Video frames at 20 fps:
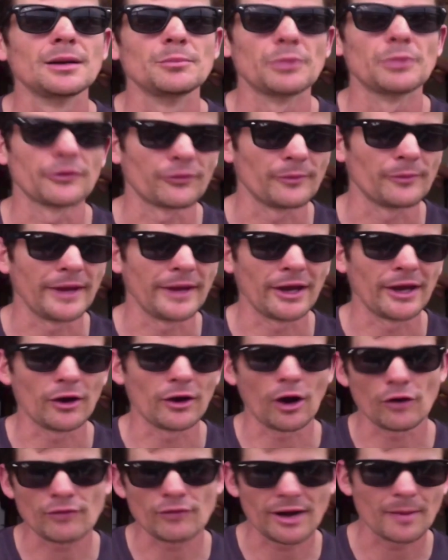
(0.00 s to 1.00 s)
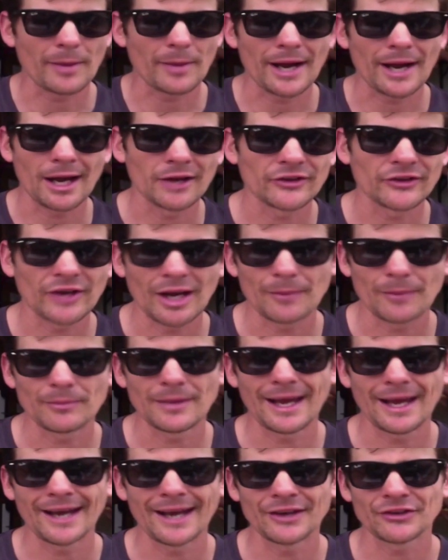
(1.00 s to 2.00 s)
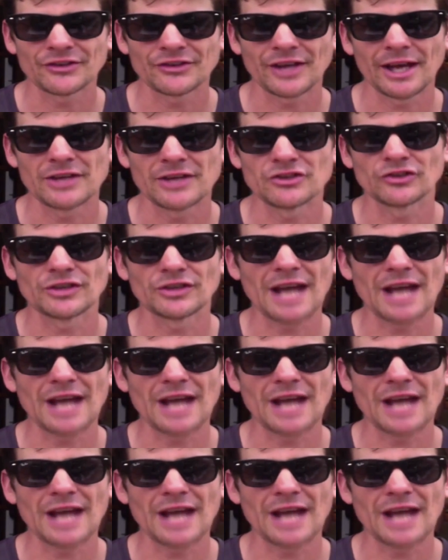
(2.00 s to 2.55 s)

But for me, I run a power tap and a Stages.